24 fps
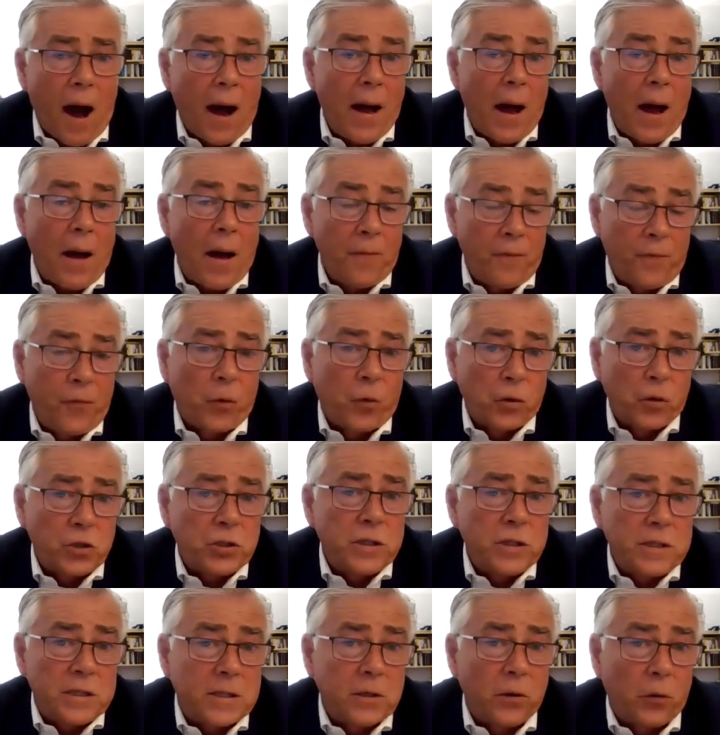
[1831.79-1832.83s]
I
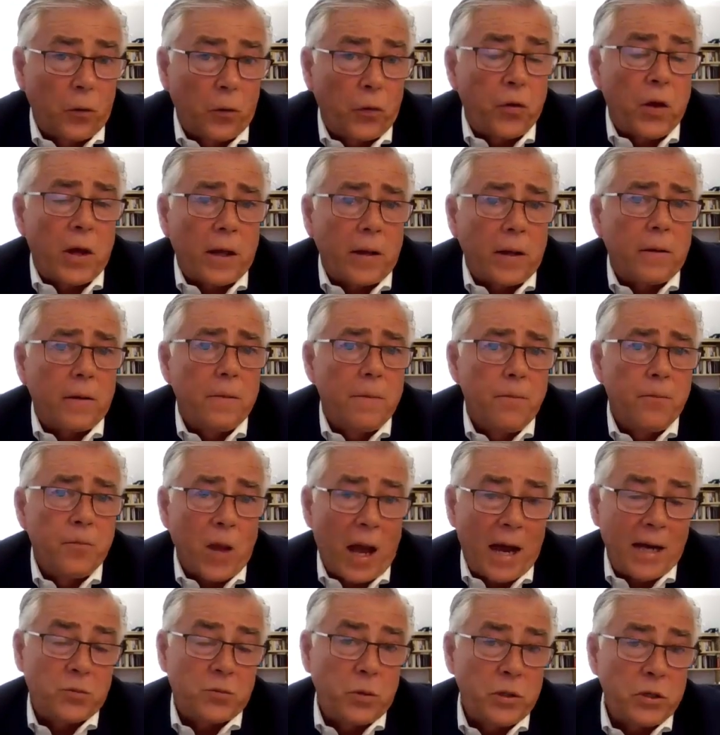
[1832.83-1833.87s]
unfortunately still think,
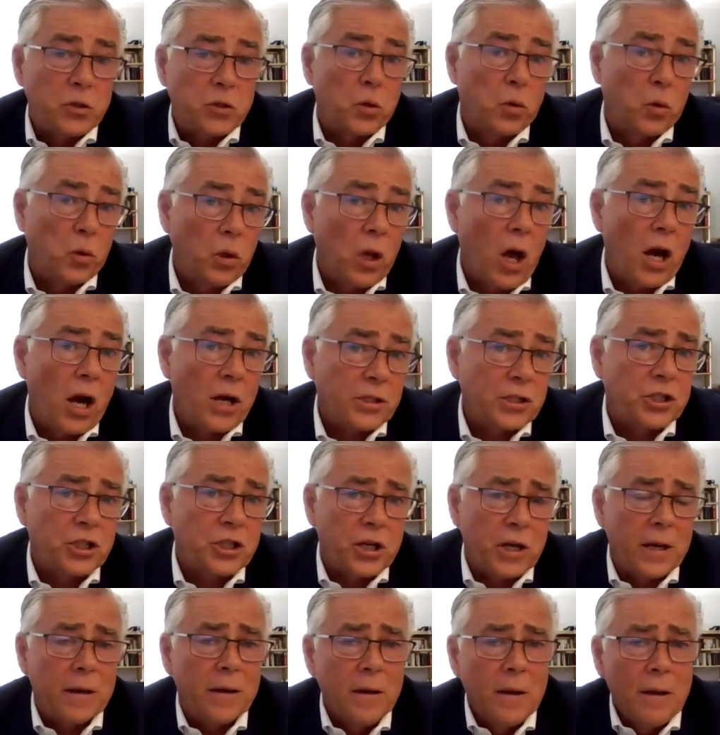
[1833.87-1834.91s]
as we saw
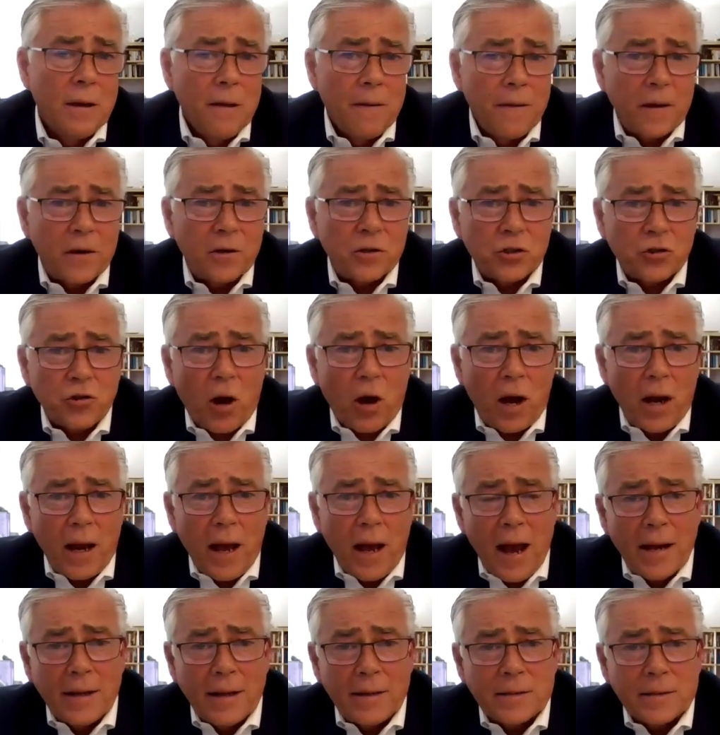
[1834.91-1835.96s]
last year, that
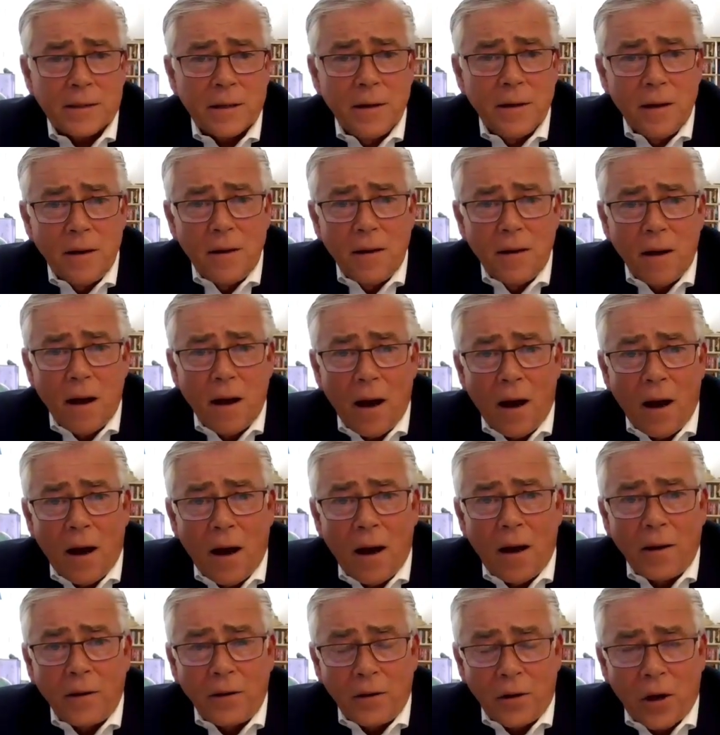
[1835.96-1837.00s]
Australia has,
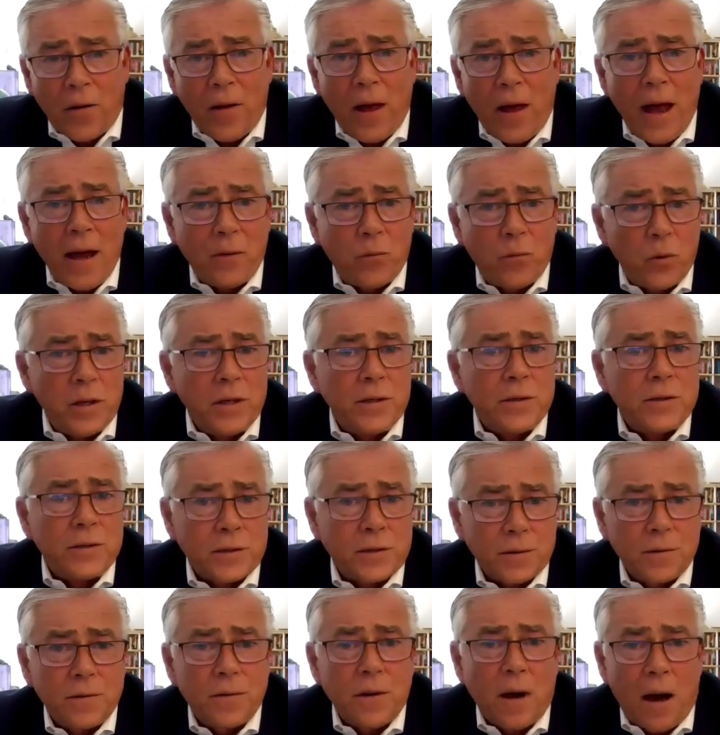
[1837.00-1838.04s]
the
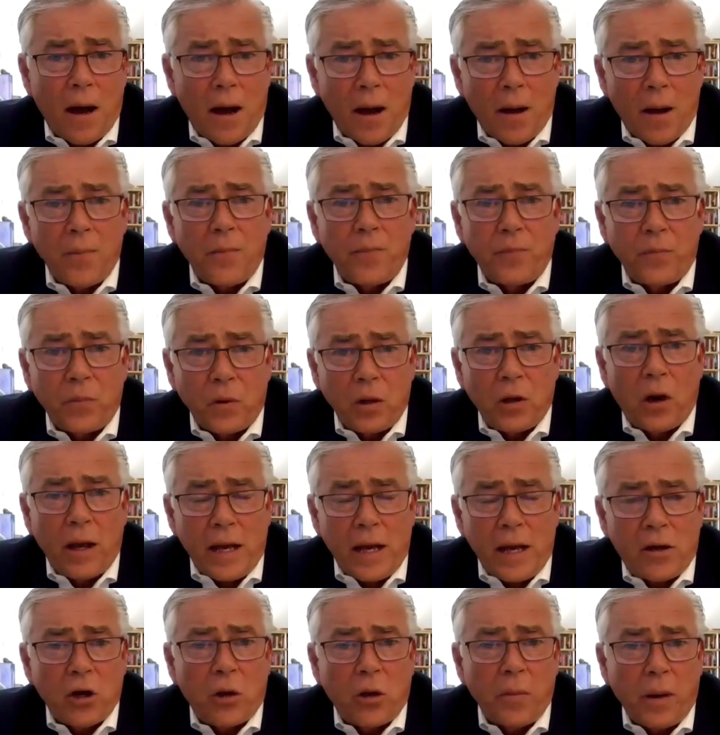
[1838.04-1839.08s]
headwinds,
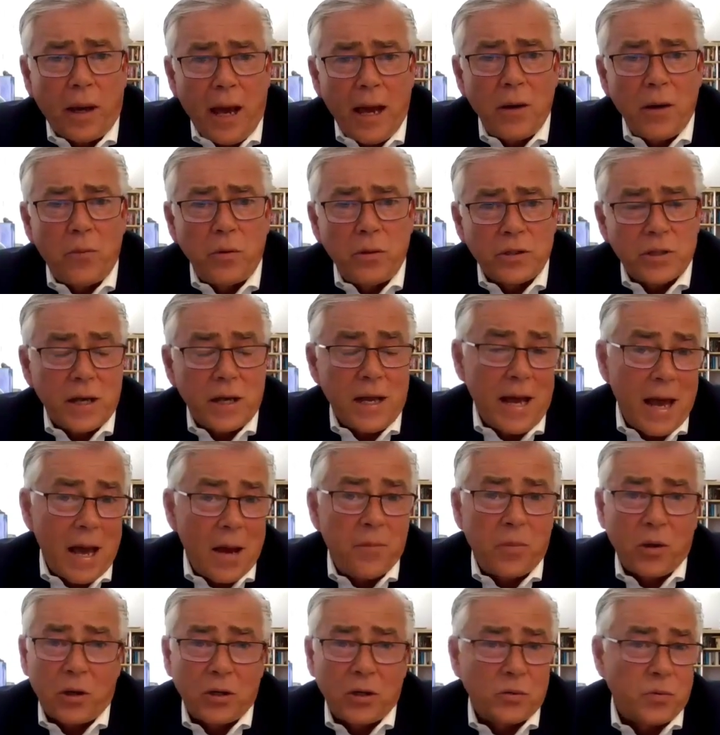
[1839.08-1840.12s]
economic headwinds are
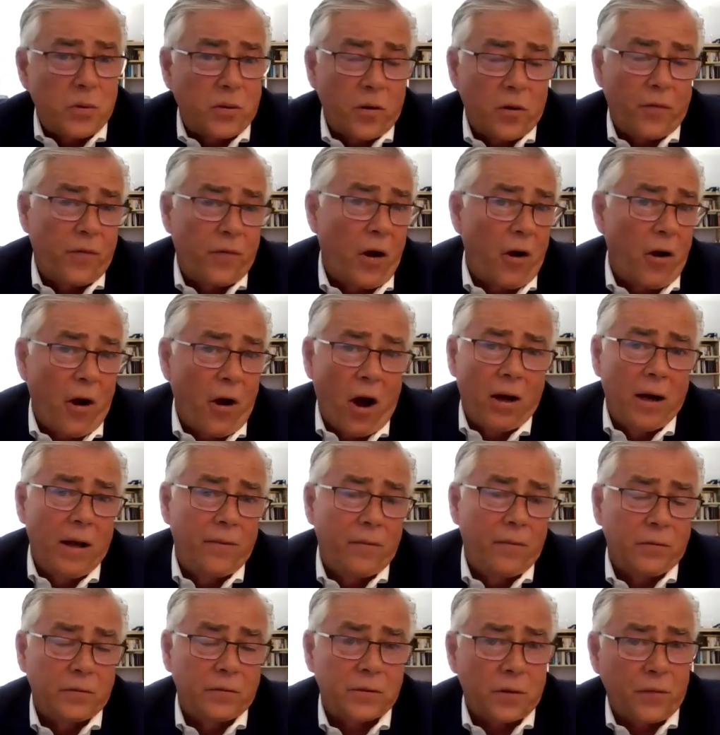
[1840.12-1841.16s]
here because we've got very high
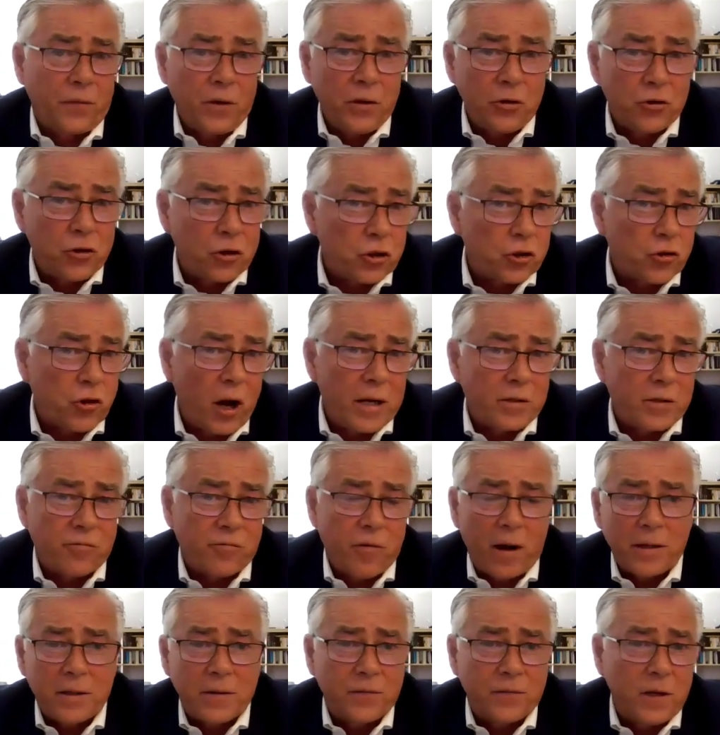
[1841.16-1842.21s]
levels of interest rates
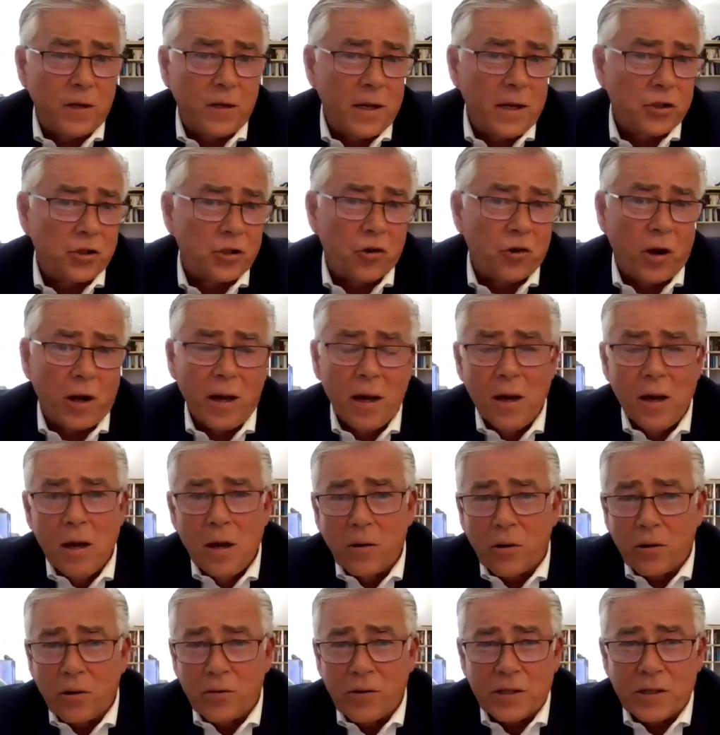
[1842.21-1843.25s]
relative to history,
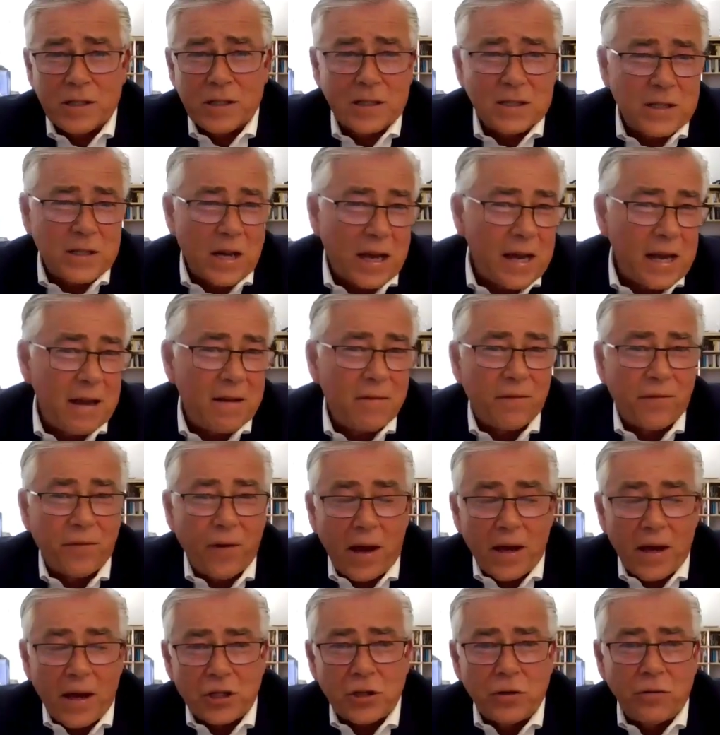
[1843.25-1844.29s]
got the sticky
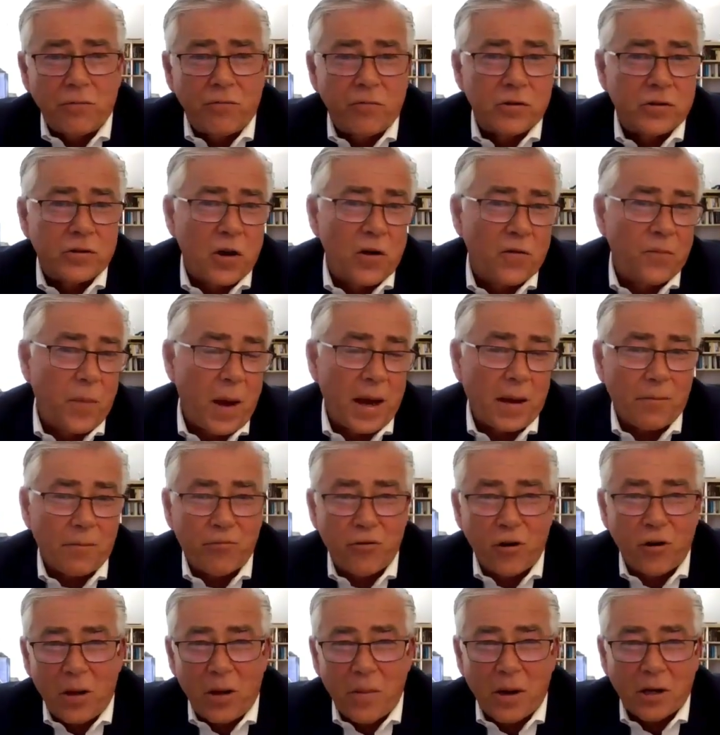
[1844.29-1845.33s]
inflation, Reserve
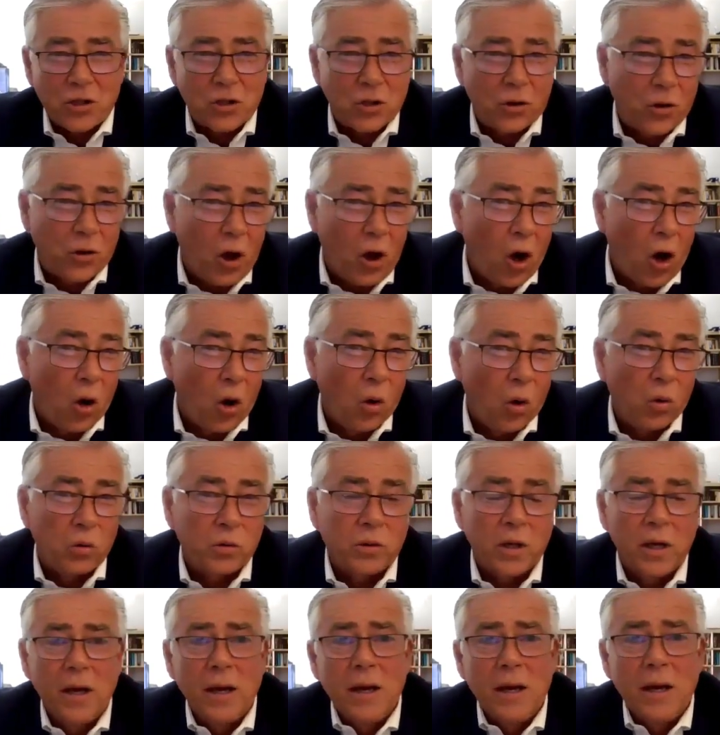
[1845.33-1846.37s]
Bank pretty much on
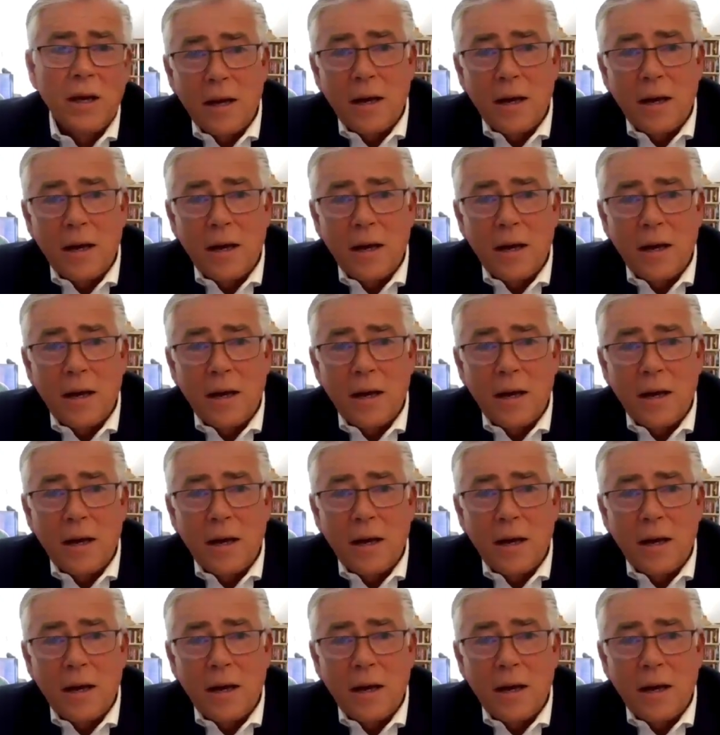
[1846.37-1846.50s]
hold,